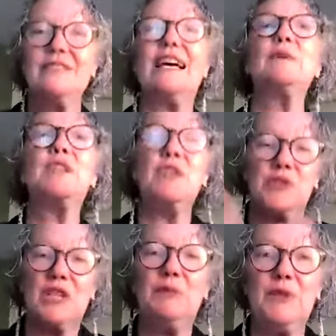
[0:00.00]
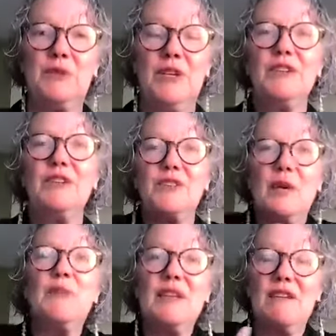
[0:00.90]
that would contribute to
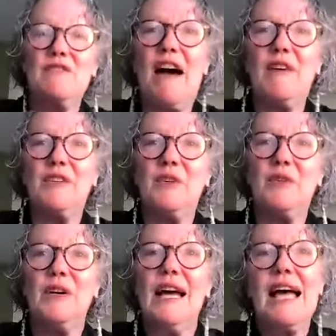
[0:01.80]
something of value.